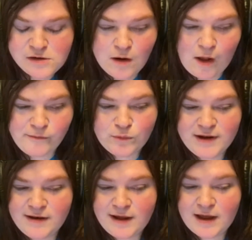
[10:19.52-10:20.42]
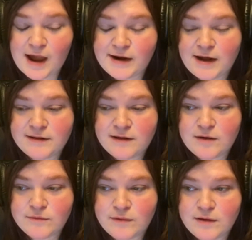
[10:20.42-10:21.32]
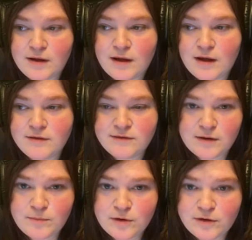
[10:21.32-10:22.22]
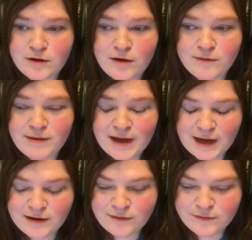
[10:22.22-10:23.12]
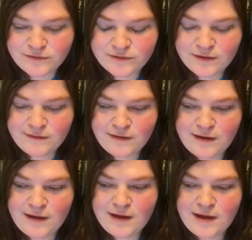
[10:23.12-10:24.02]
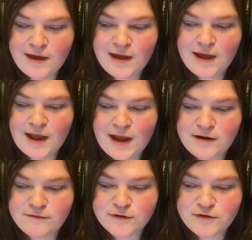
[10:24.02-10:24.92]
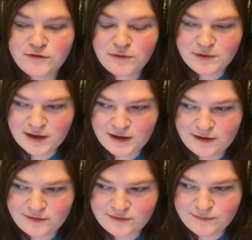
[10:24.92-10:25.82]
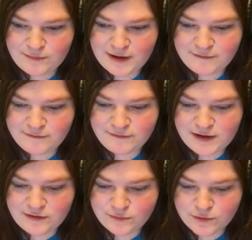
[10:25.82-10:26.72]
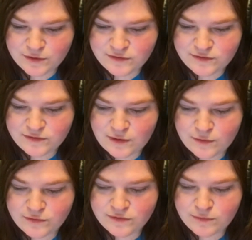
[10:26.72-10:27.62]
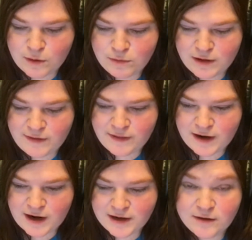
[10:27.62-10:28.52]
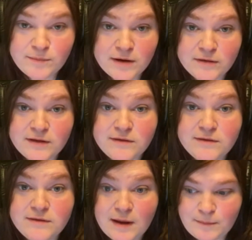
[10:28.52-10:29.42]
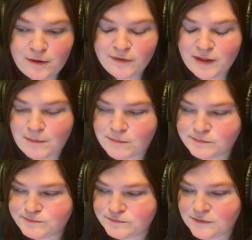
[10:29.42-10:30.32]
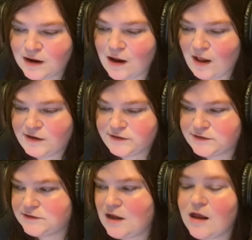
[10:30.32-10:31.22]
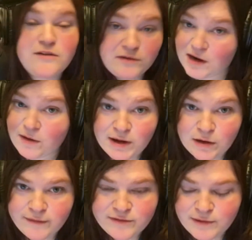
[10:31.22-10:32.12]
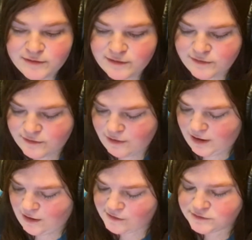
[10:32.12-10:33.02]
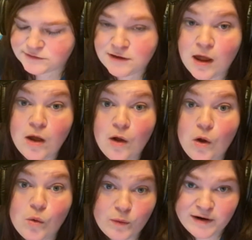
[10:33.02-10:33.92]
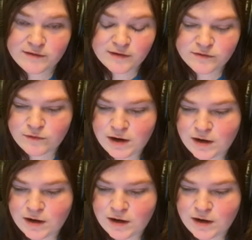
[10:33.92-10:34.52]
One day I got a sunburn on my ankles, and for 2 days my feet were so swollen that I could barely step on them. So now I always wear sunscreen. Wear sunscreen.